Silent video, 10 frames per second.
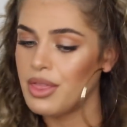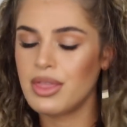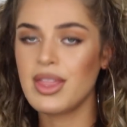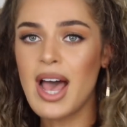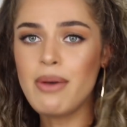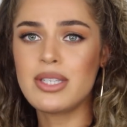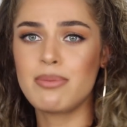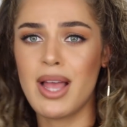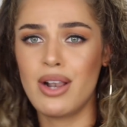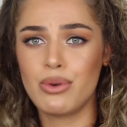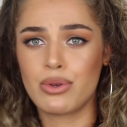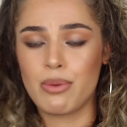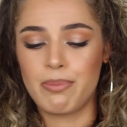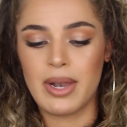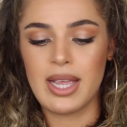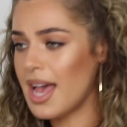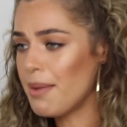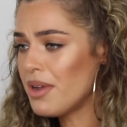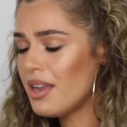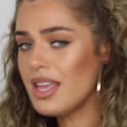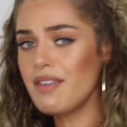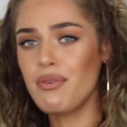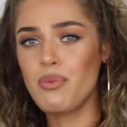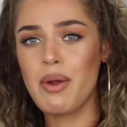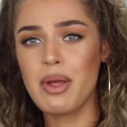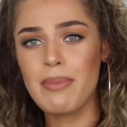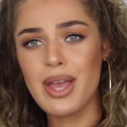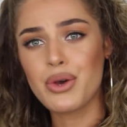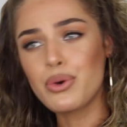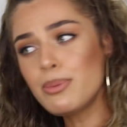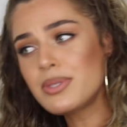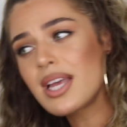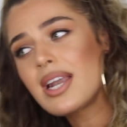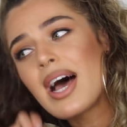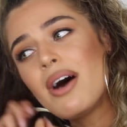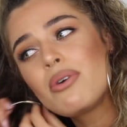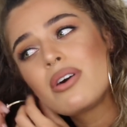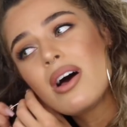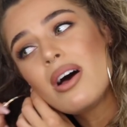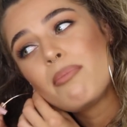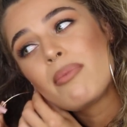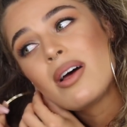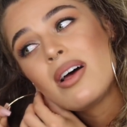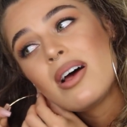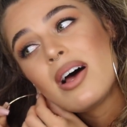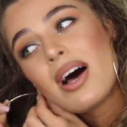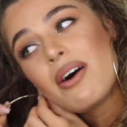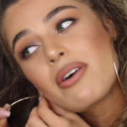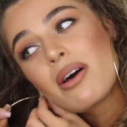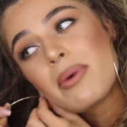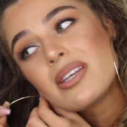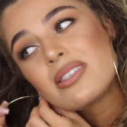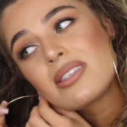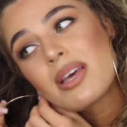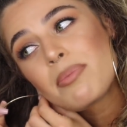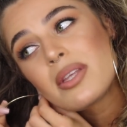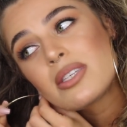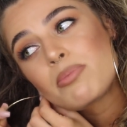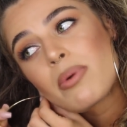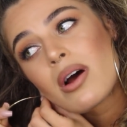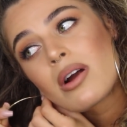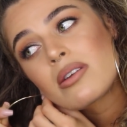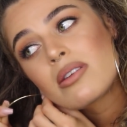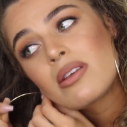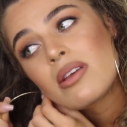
Now is my look complete. I'm not even wearing my hoops yet. How come? How come I skipped this part?